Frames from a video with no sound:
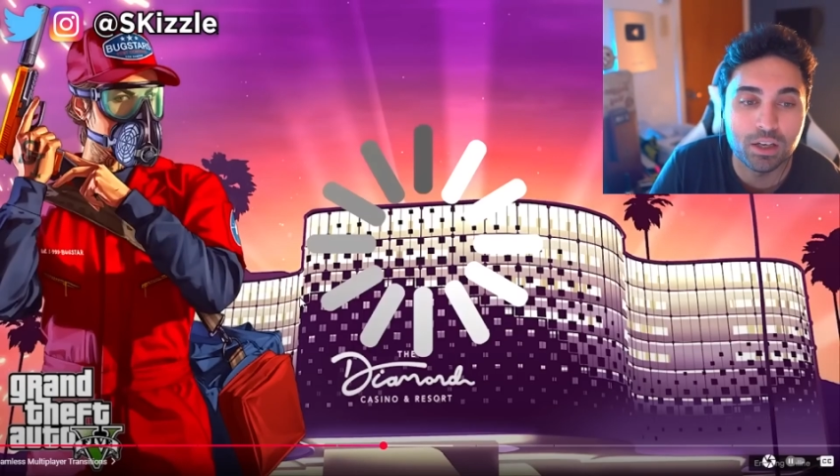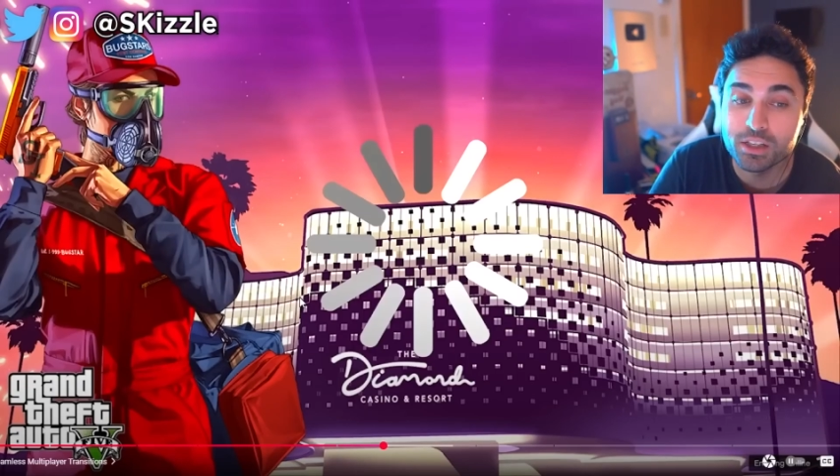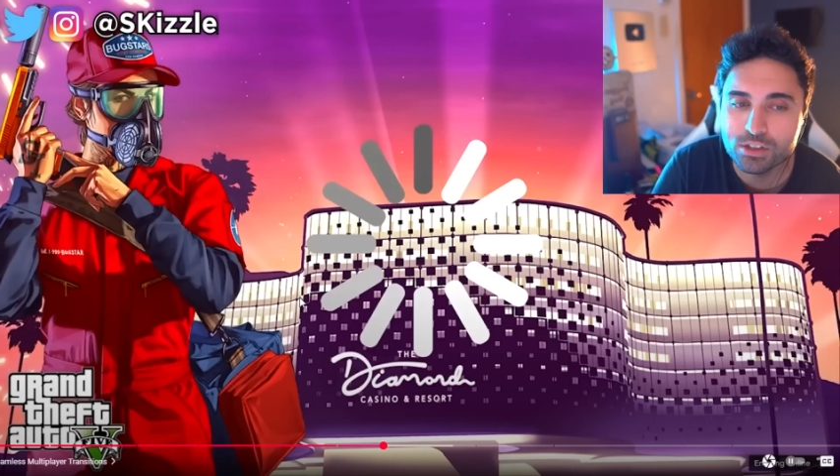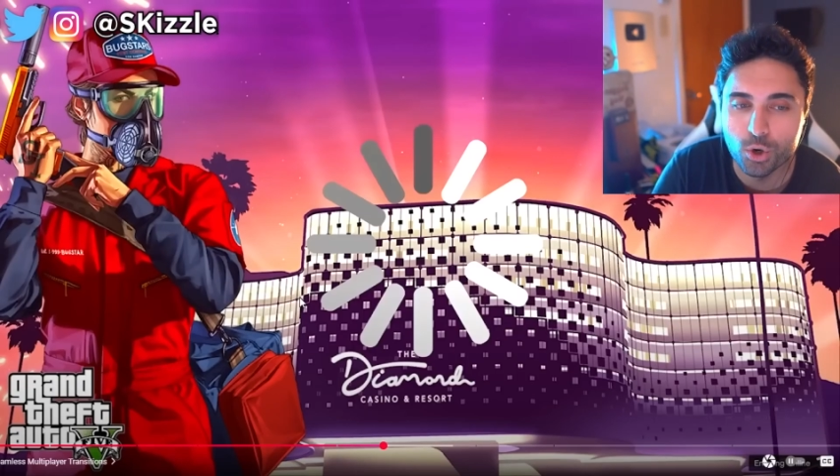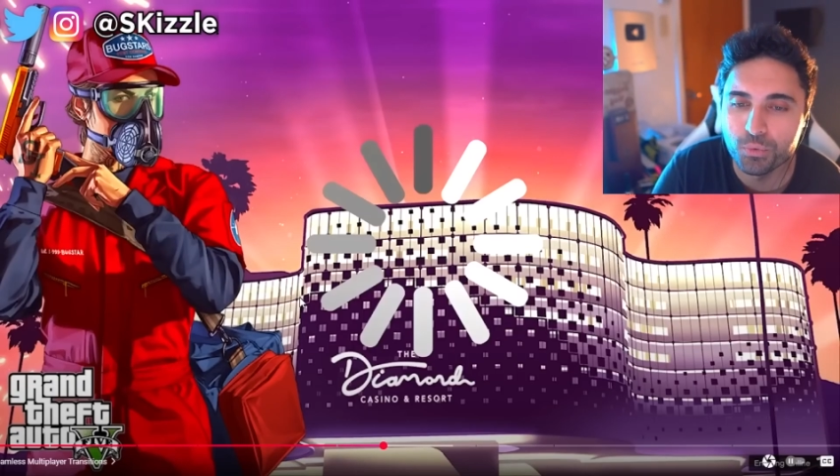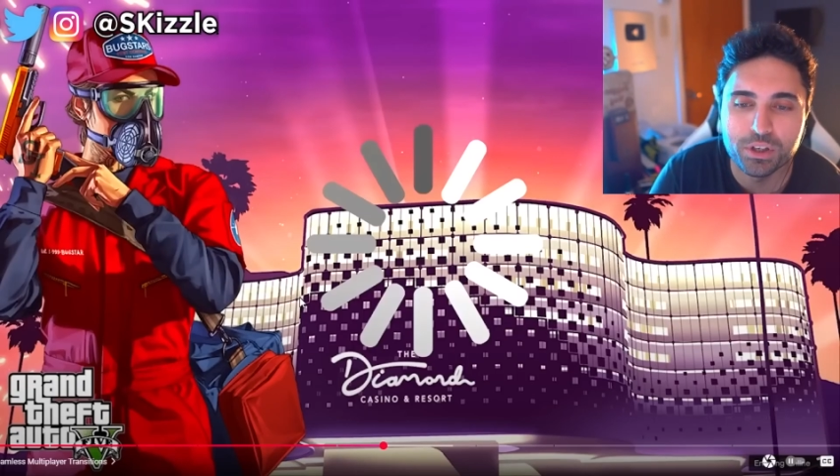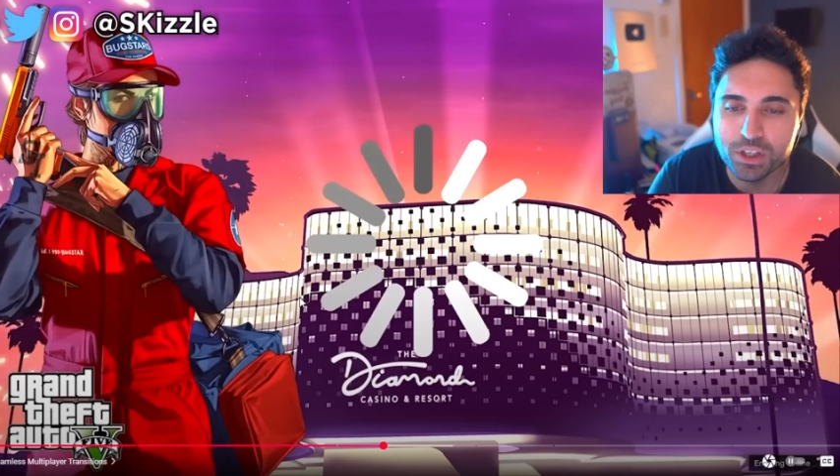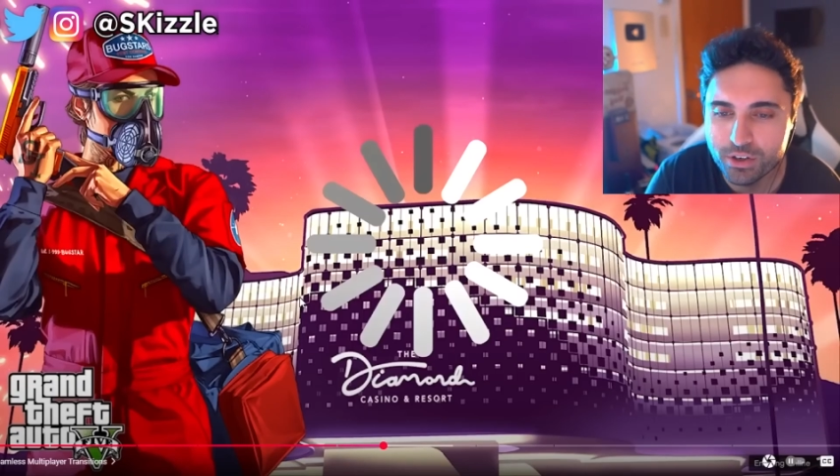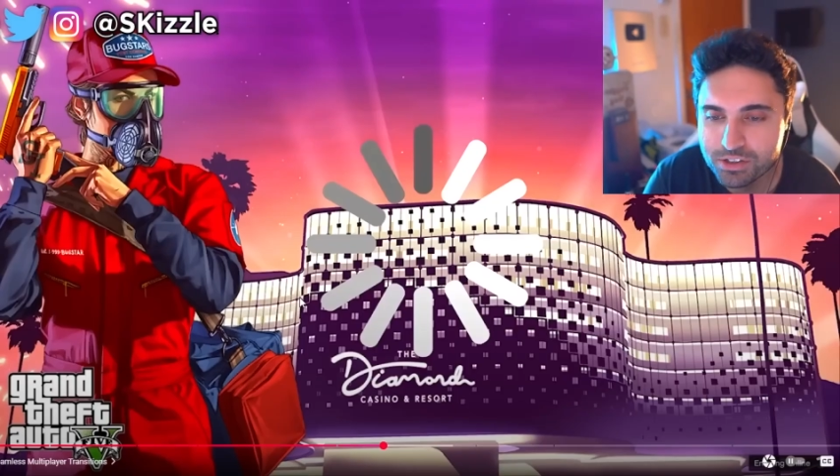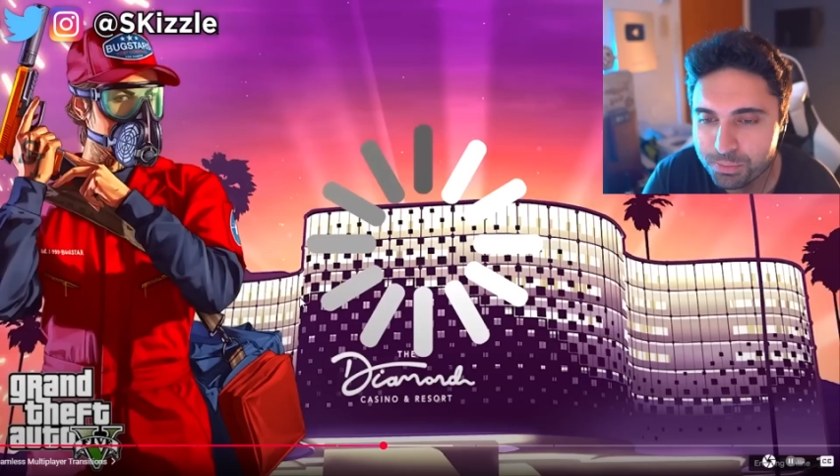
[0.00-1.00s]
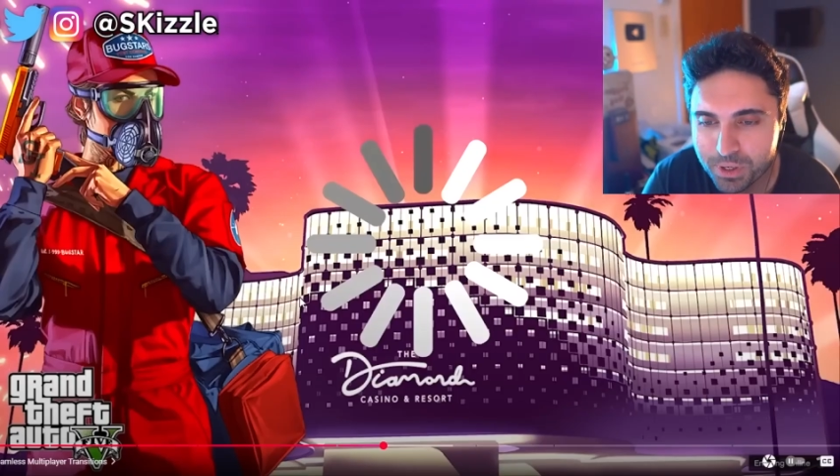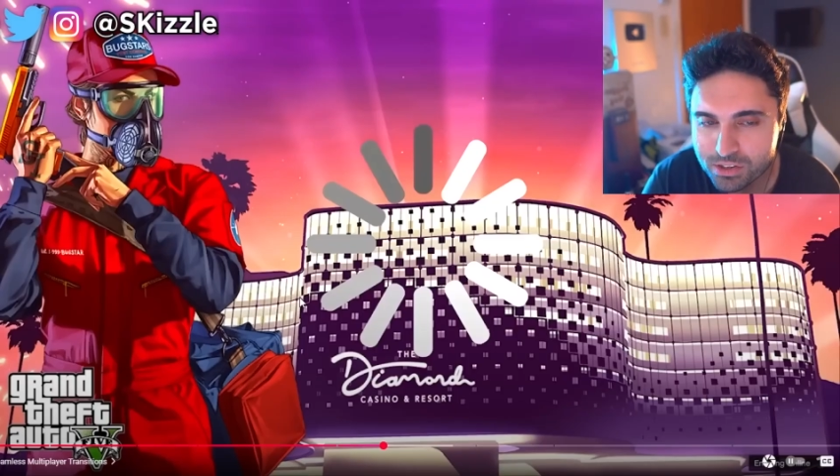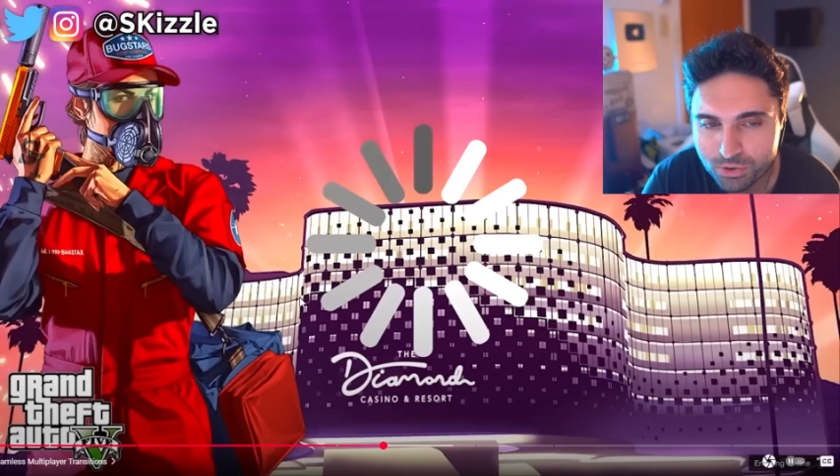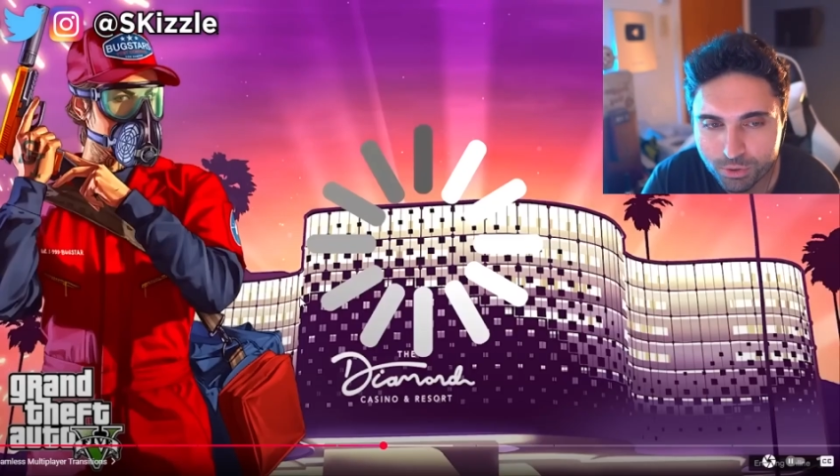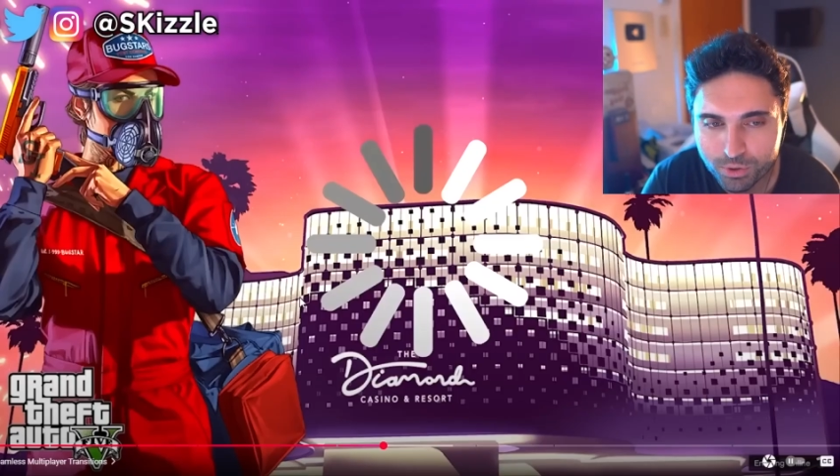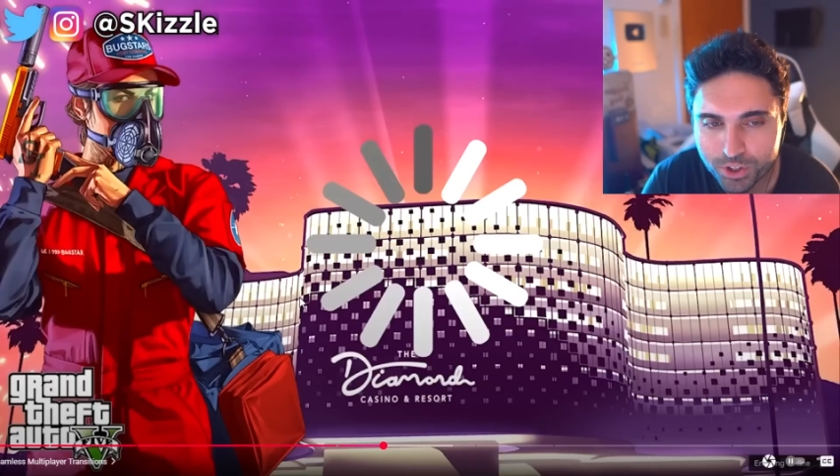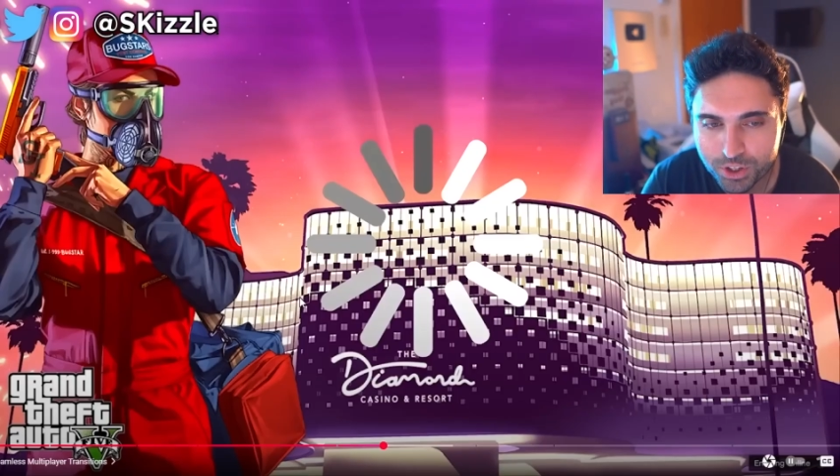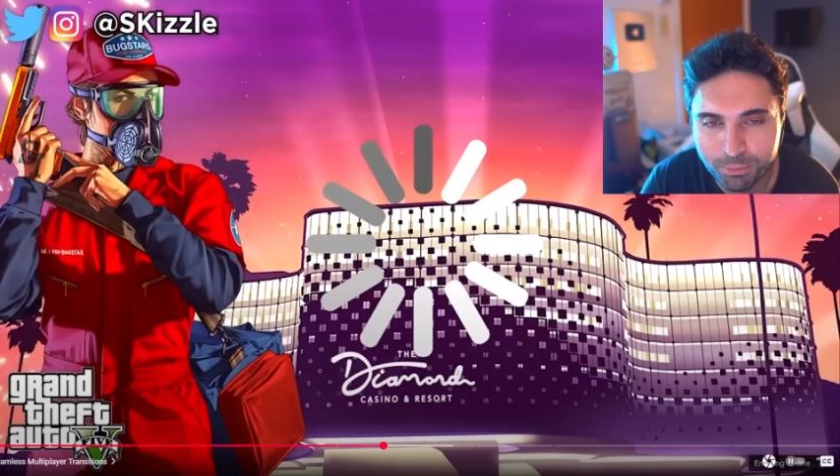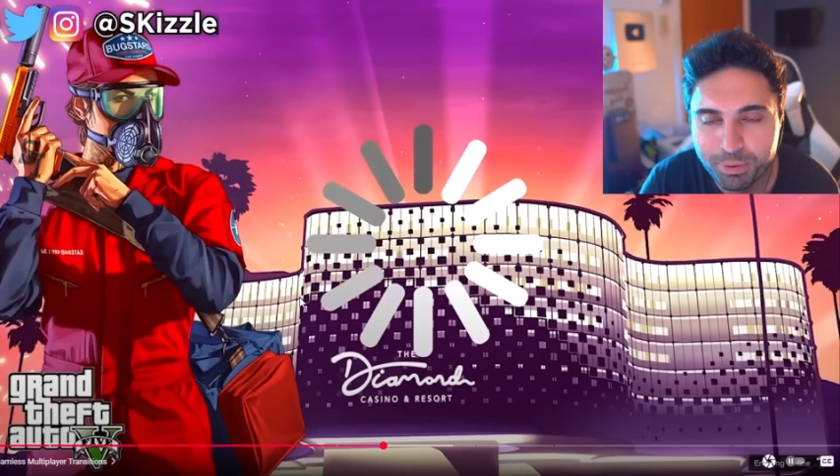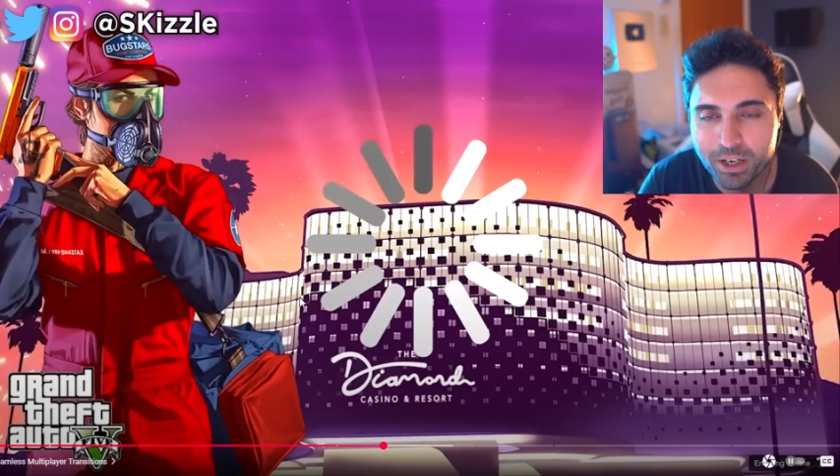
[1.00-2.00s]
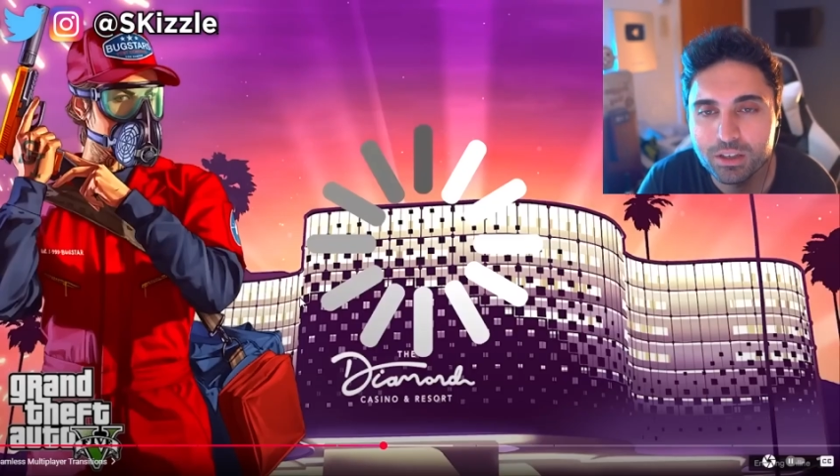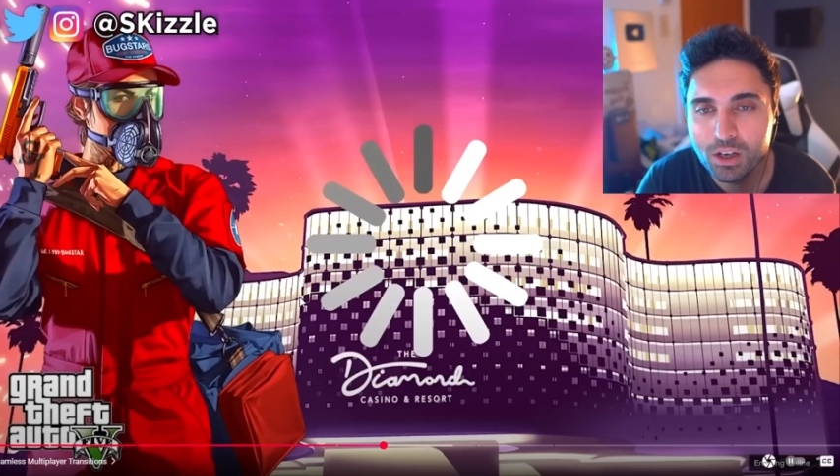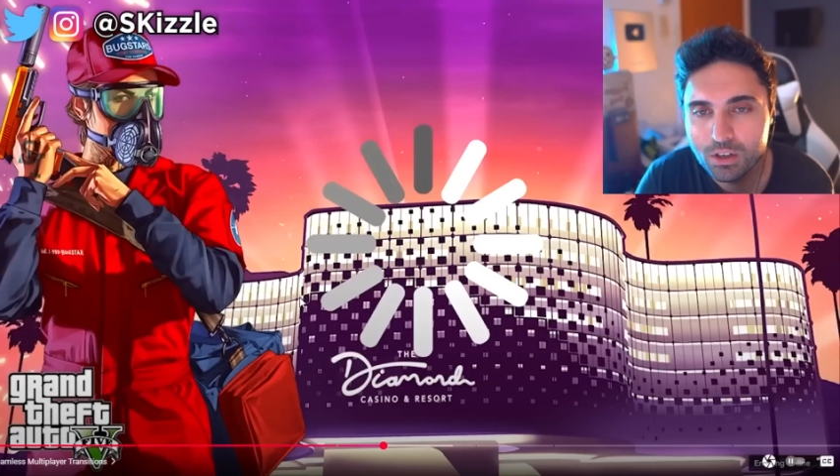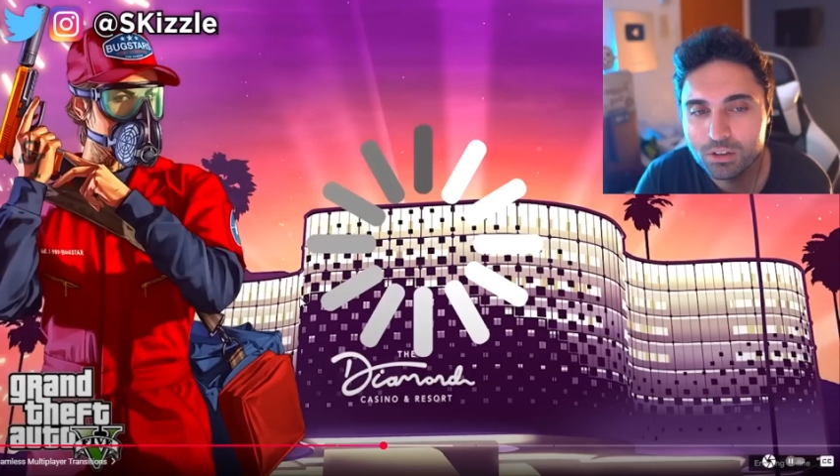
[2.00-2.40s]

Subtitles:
it's nowhere near as the PS3 version. But